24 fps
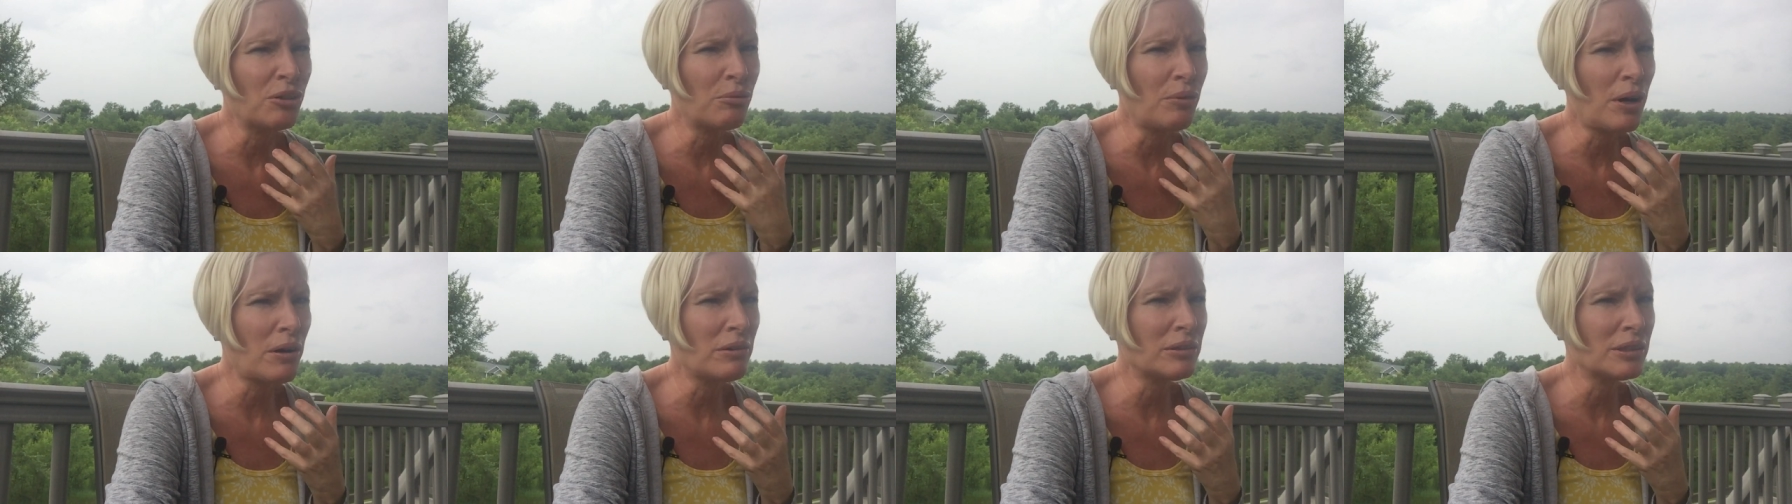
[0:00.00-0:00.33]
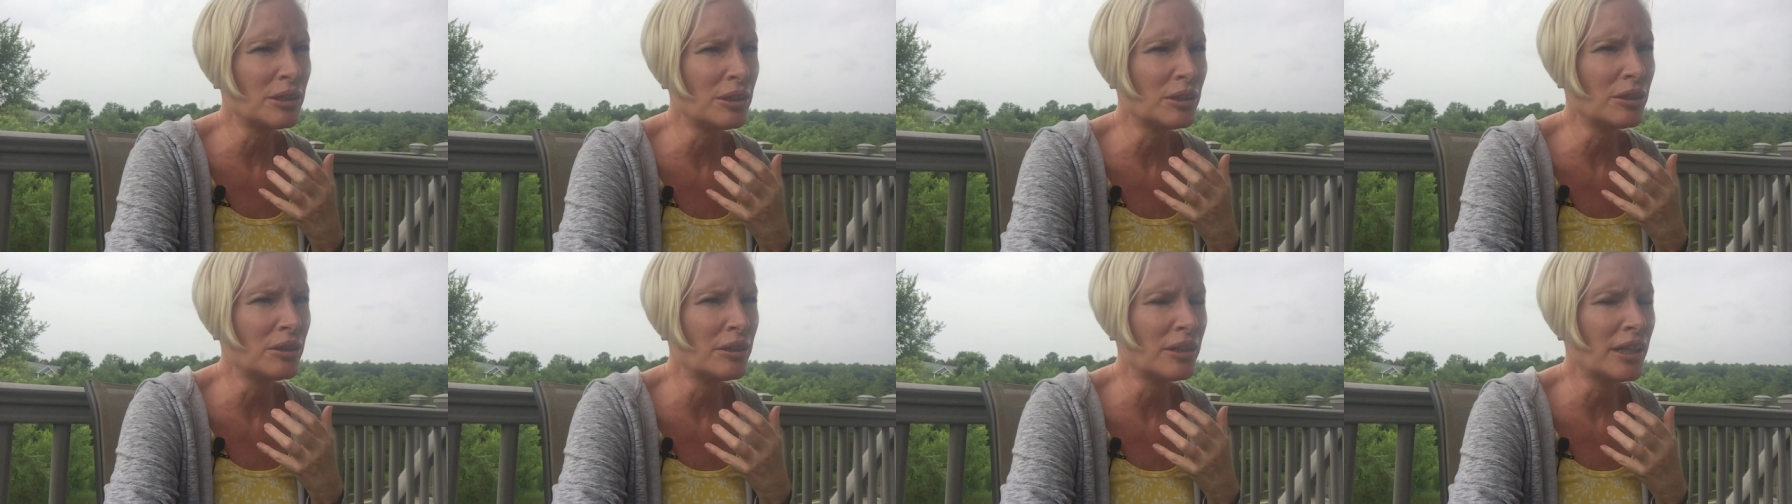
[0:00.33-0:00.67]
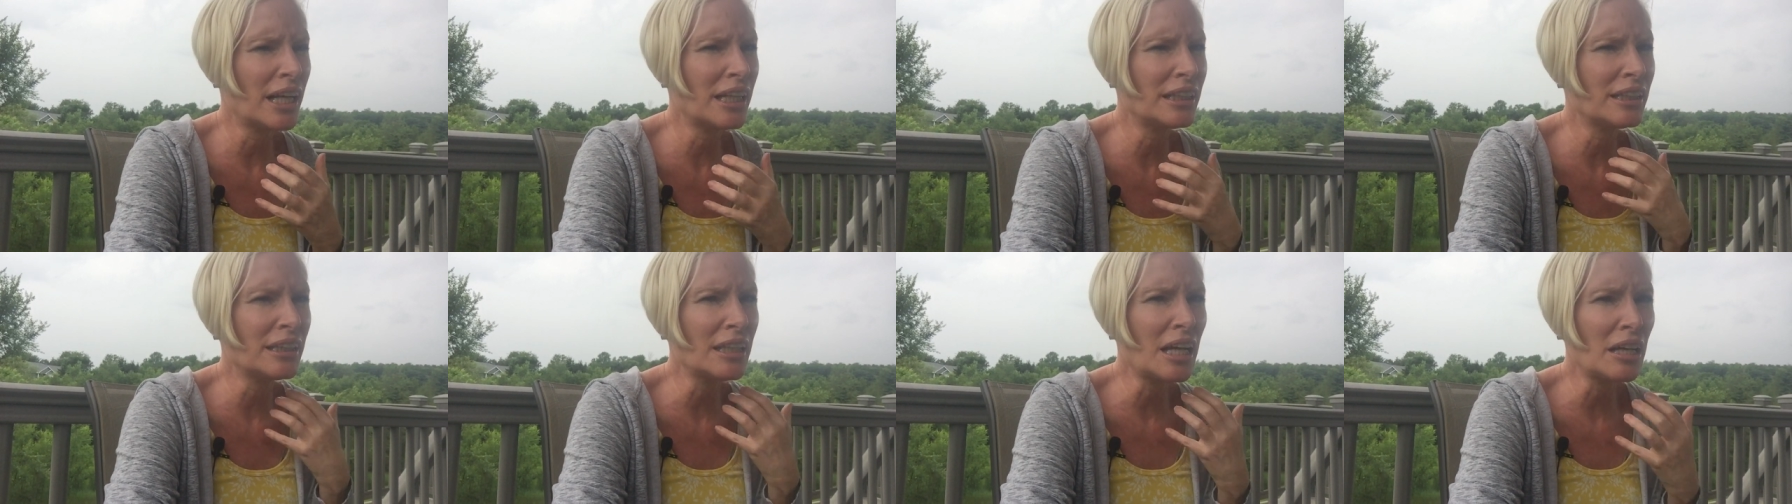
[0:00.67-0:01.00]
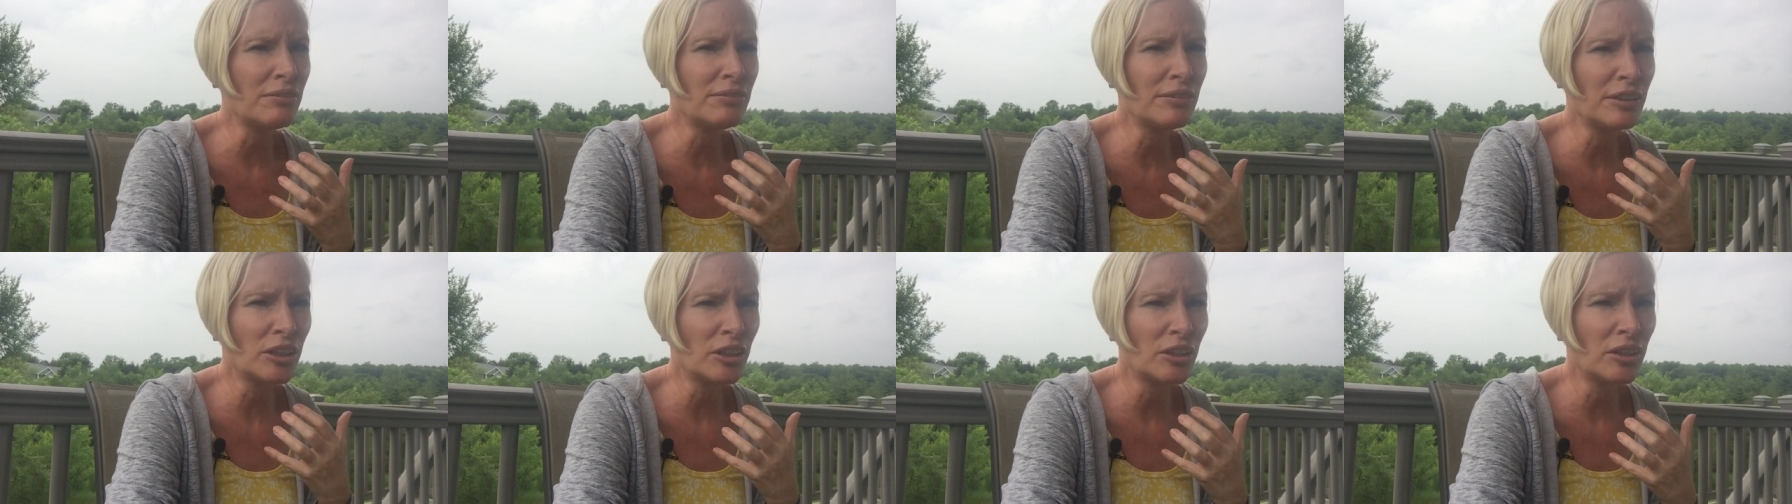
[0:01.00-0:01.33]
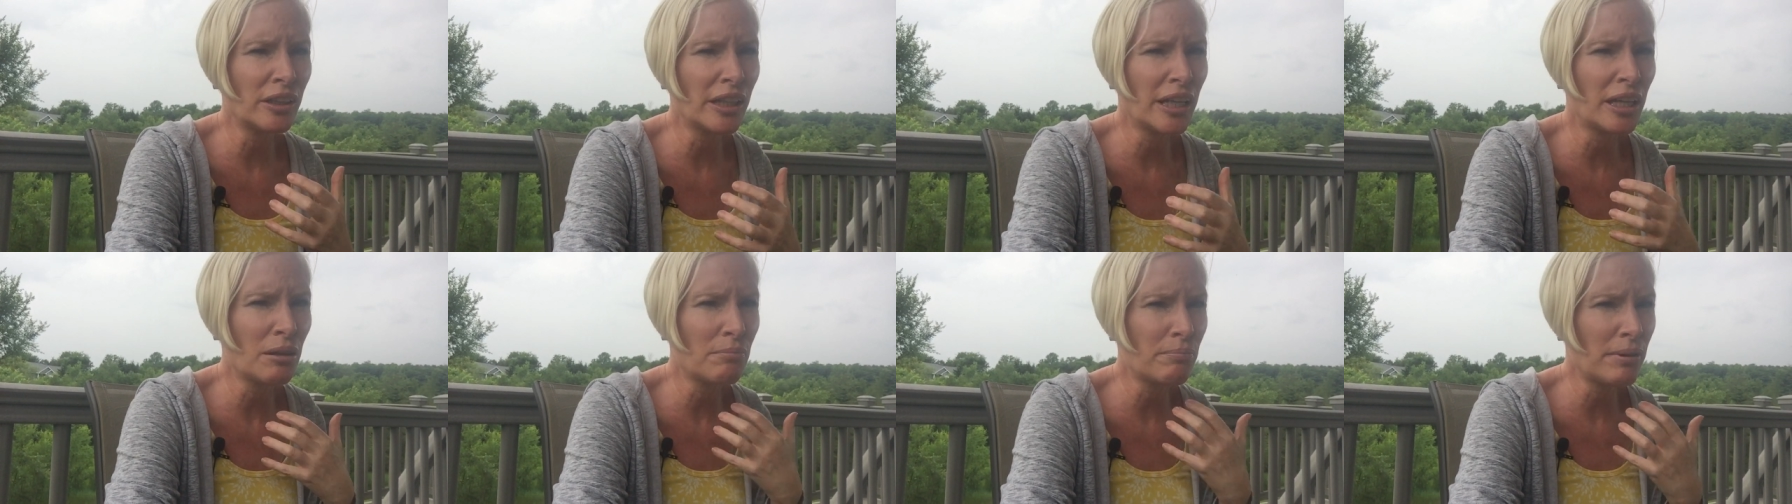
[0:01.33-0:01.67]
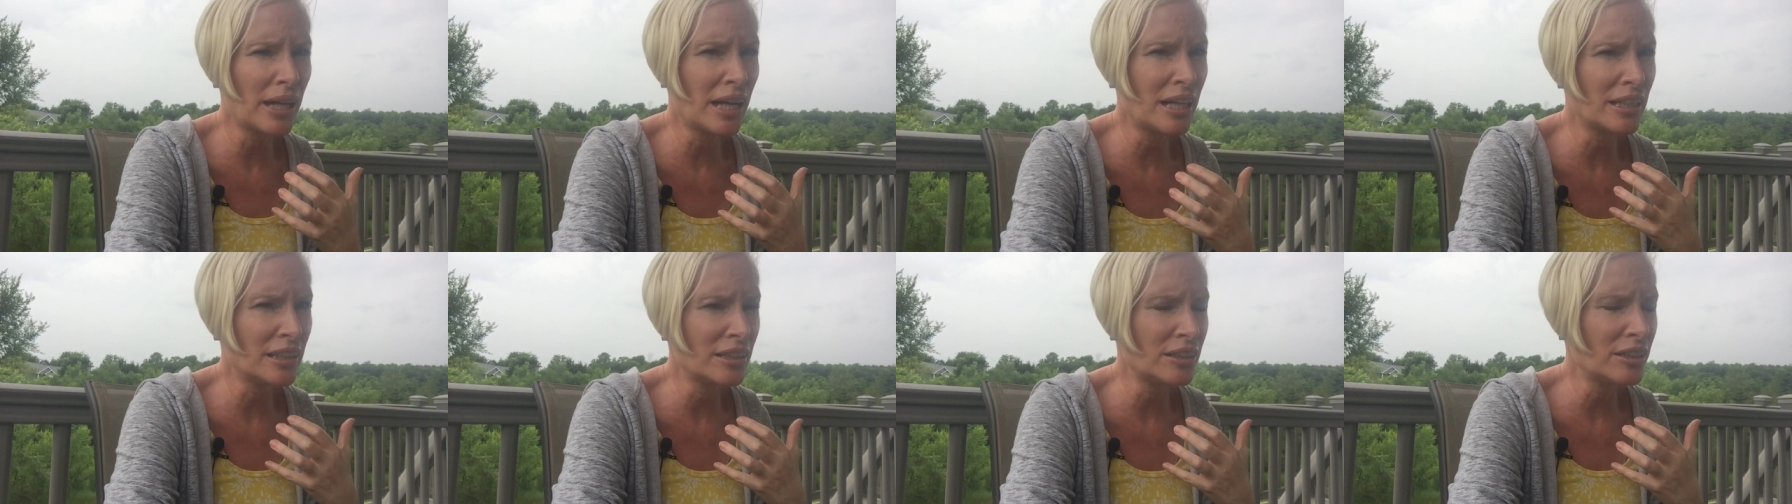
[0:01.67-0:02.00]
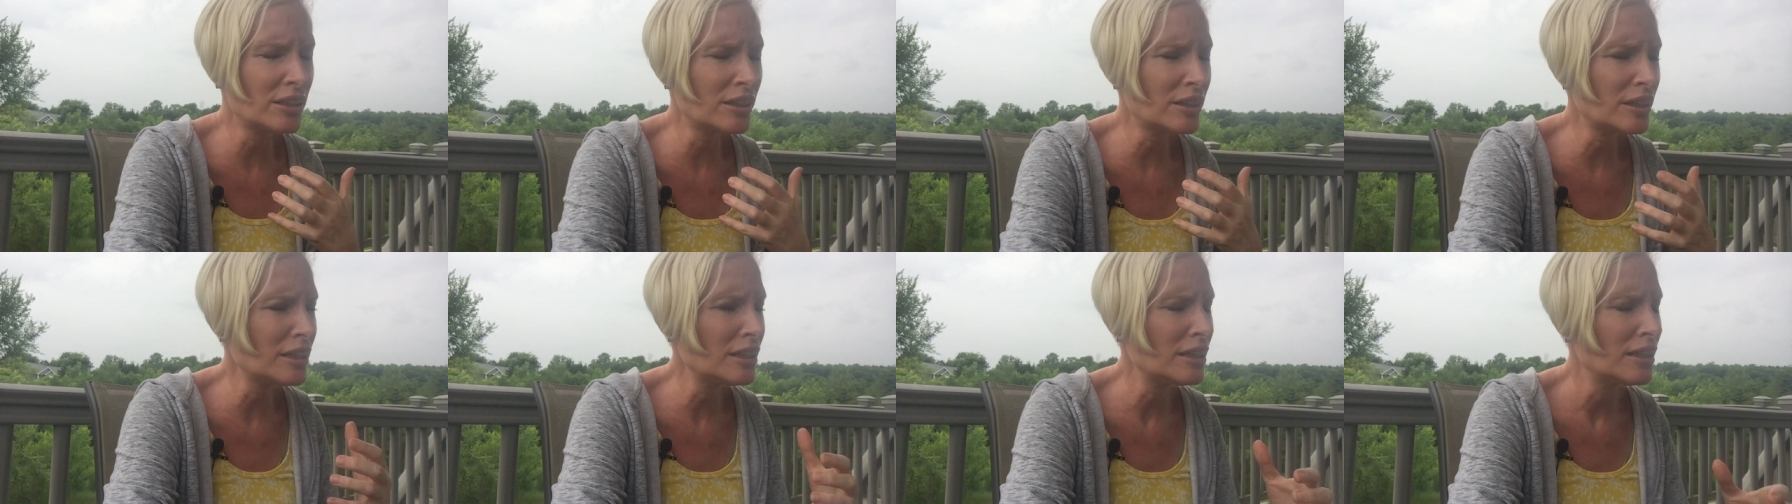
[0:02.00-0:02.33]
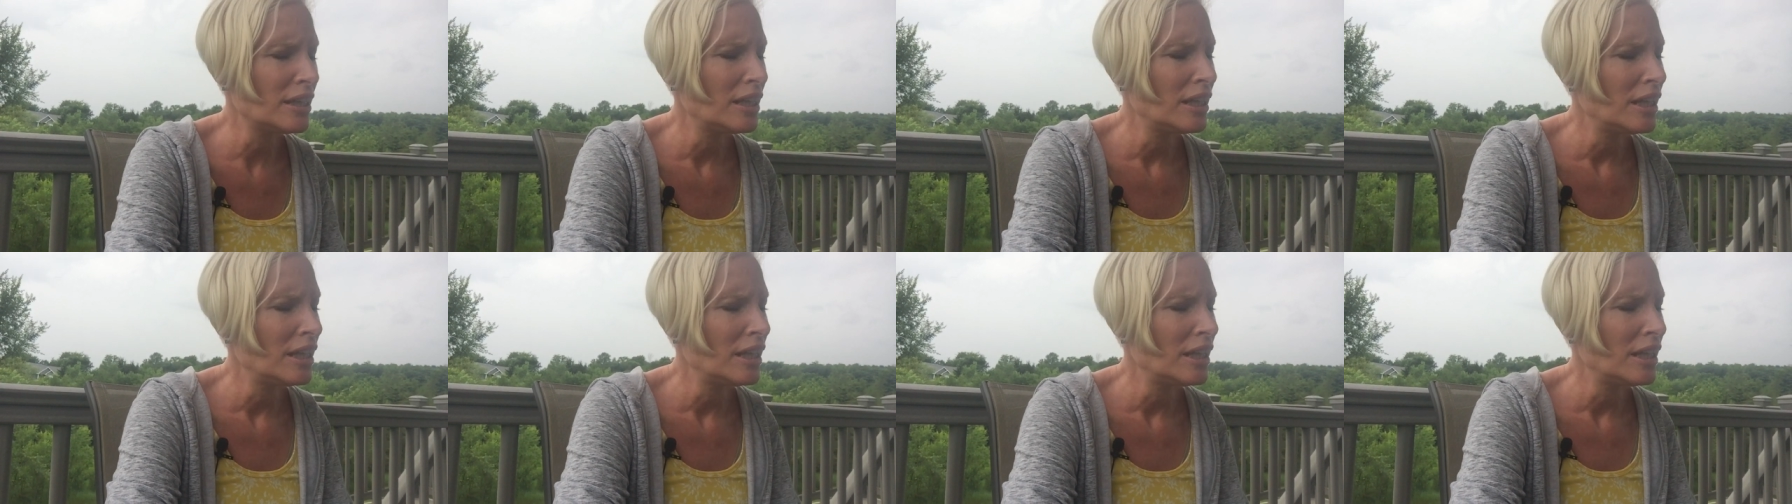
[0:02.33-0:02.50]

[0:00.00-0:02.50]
around her and left her and abandoned her,